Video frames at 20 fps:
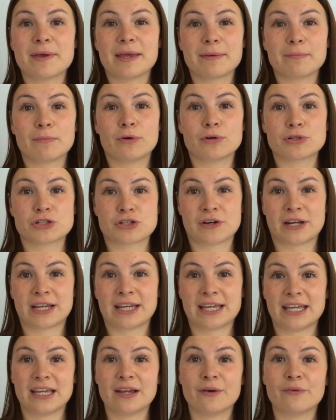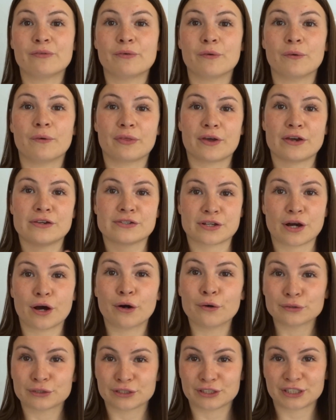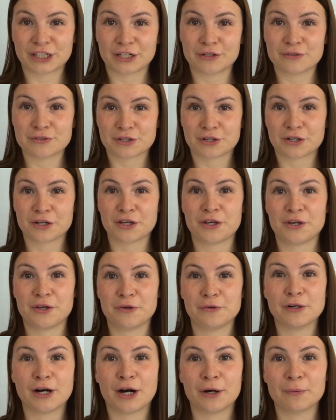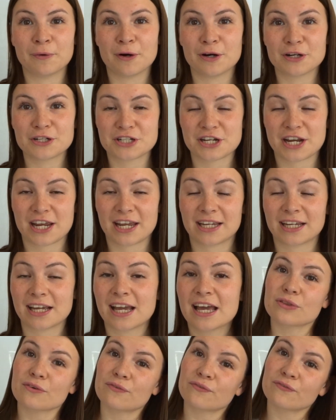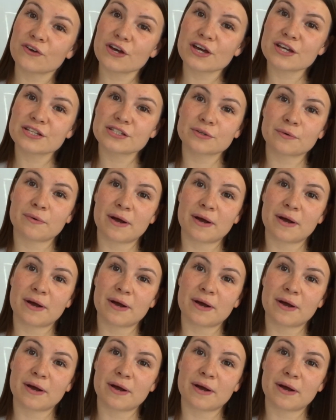bit more tricky for those older children who are watching. The first